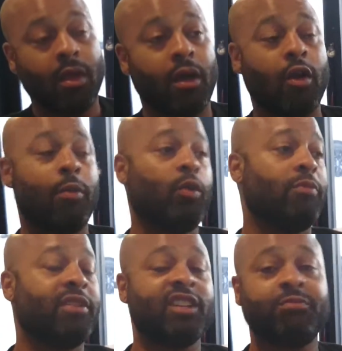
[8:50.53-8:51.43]
Oh, we're going to
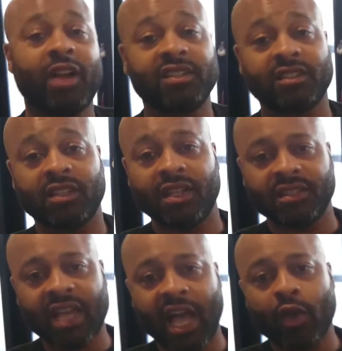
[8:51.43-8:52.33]
bring this project to the
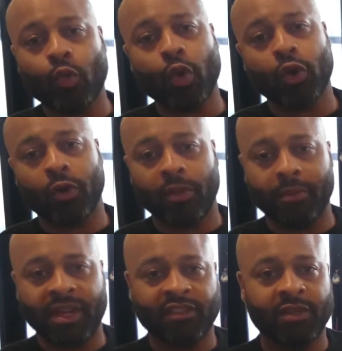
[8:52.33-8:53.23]
entire world. I mean,
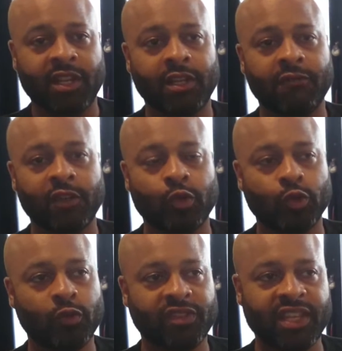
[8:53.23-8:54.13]
there's been individuals
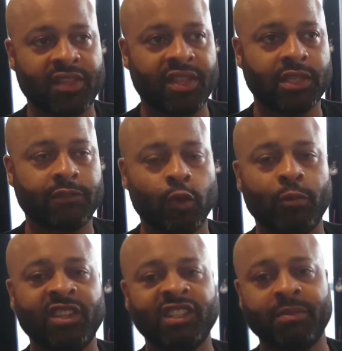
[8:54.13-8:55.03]
who said this film
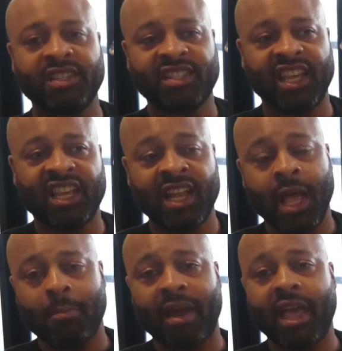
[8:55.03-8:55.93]
needs to be seen
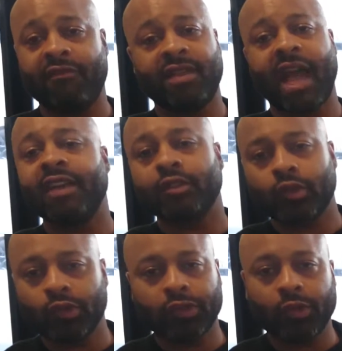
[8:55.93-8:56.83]
by every high
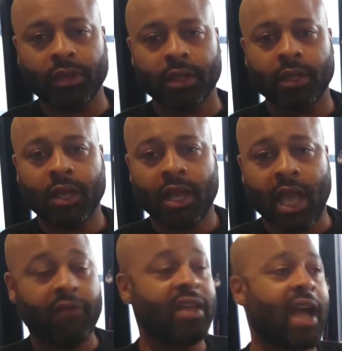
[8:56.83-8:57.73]
school student,
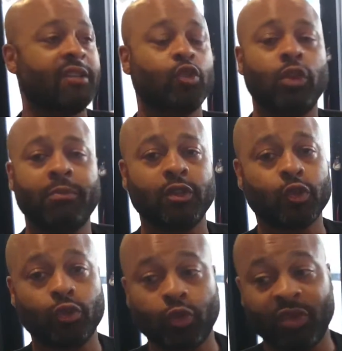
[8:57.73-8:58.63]
every high school and middle
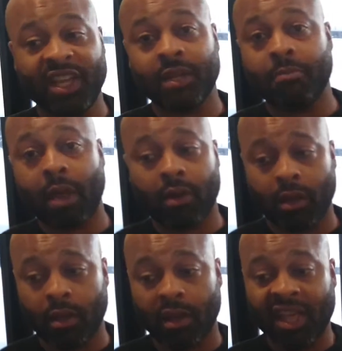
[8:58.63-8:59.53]
school student in
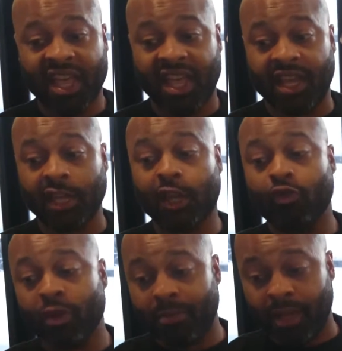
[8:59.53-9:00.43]
America, in the
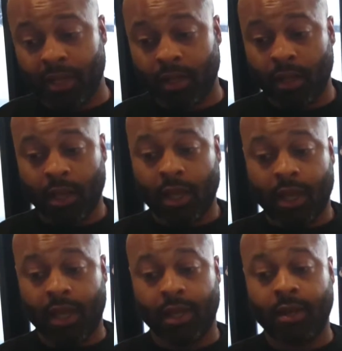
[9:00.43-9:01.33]
Caribbean,
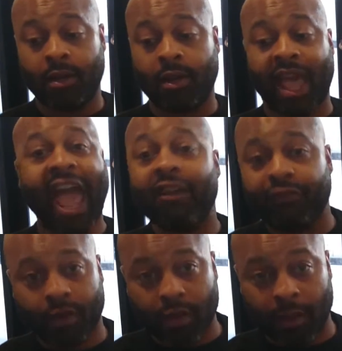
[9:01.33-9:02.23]
in
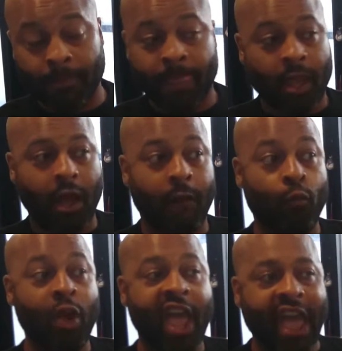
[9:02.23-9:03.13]
Africa,
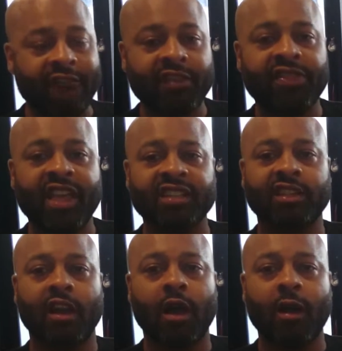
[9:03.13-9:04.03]
wherever there's